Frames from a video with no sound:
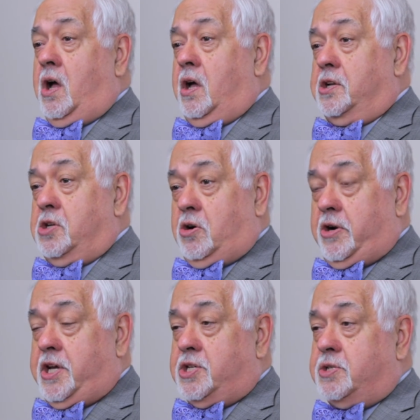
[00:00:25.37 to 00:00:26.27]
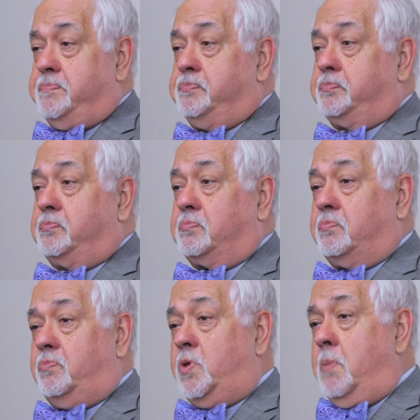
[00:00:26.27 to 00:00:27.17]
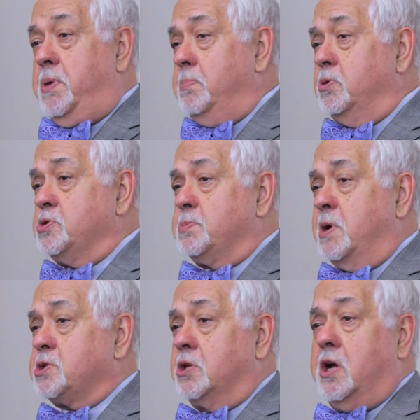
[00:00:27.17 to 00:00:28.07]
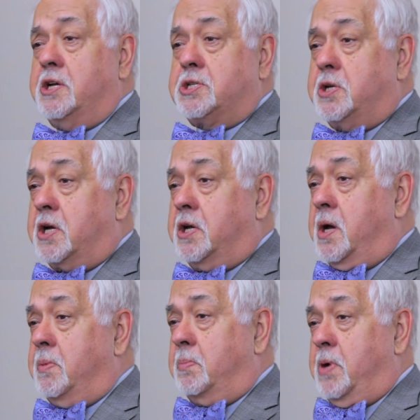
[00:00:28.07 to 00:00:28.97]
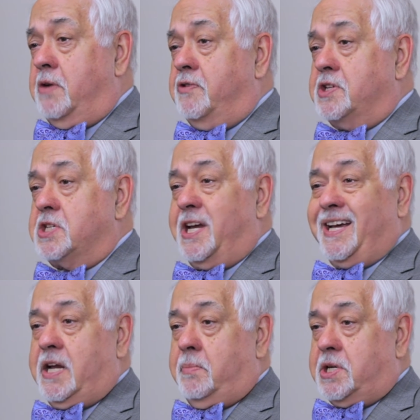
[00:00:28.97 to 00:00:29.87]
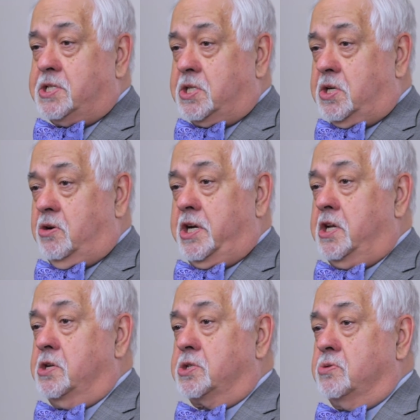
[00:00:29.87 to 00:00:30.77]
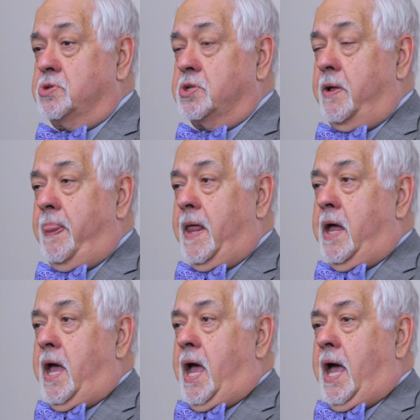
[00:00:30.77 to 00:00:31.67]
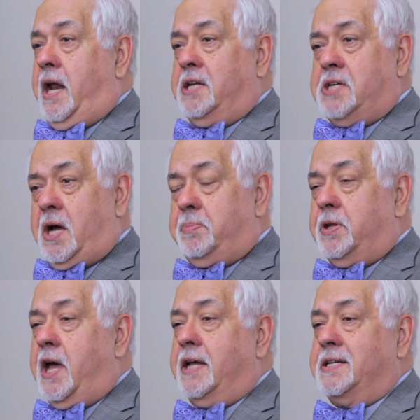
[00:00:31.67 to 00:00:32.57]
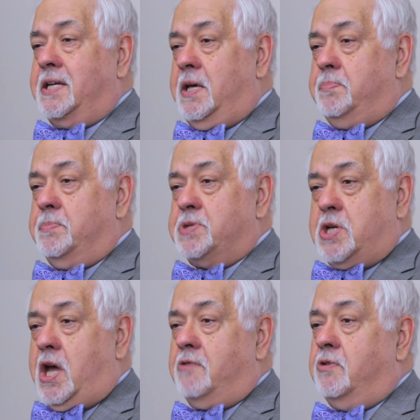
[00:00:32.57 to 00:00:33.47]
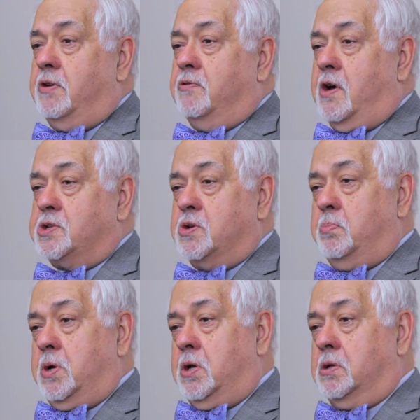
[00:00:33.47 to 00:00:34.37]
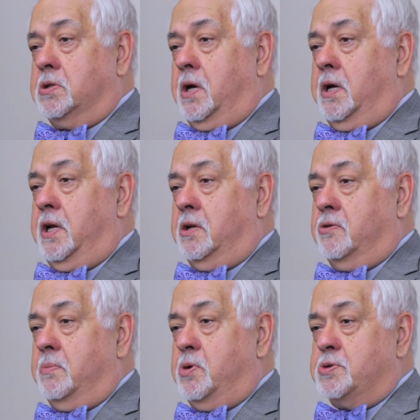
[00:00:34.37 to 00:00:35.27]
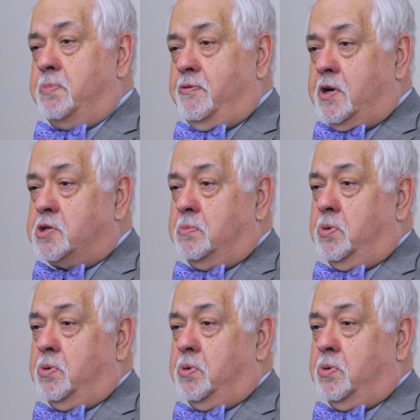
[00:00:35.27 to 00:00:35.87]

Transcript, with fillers: uh, attorneys, people who specialize in economic benefits and economic security issues. And on top of that, to keep them safe, we've also built an elder abuse prevention